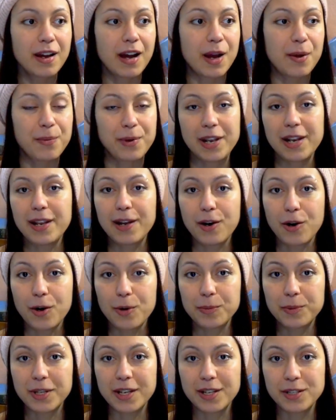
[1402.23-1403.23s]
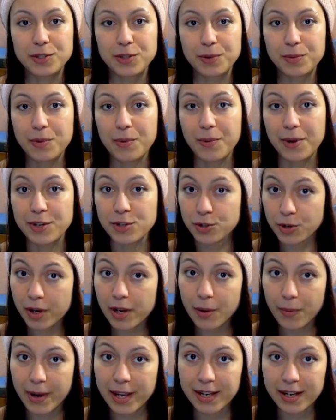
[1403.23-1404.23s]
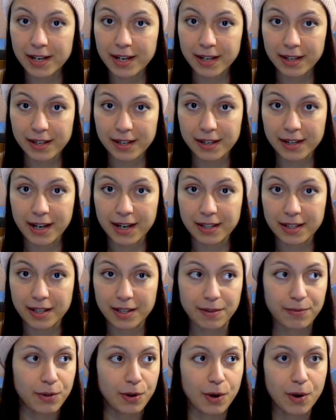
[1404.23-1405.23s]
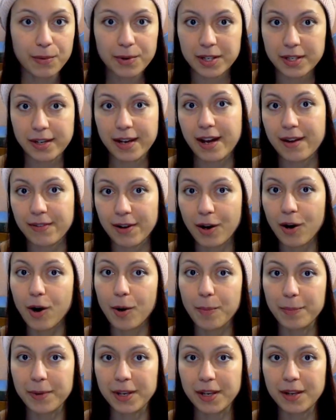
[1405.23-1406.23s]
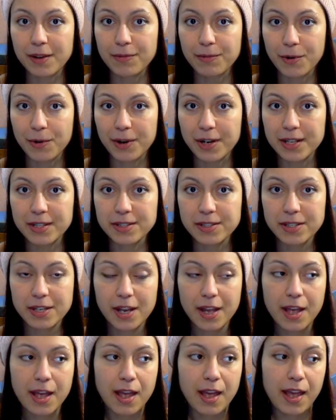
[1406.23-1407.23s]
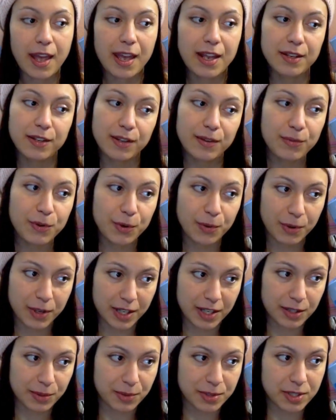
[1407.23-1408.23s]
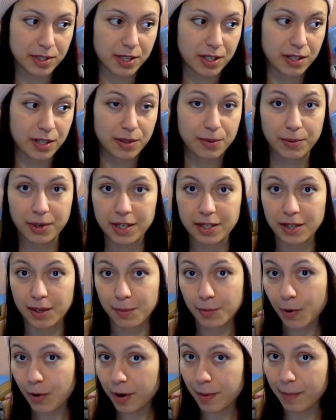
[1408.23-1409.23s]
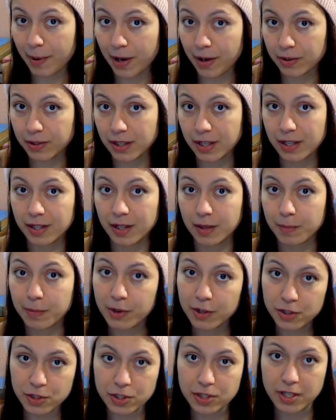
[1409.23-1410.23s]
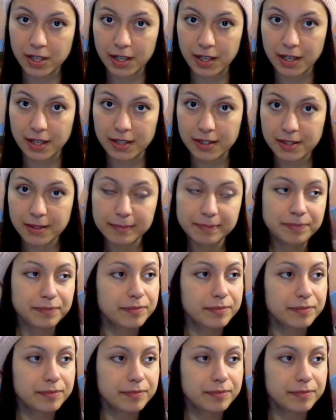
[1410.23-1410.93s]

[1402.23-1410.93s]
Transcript: I really hope that you will enjoy Awakening Ignited if you already have a copy for it. And if you're interested in reading more about it, in purchasing it,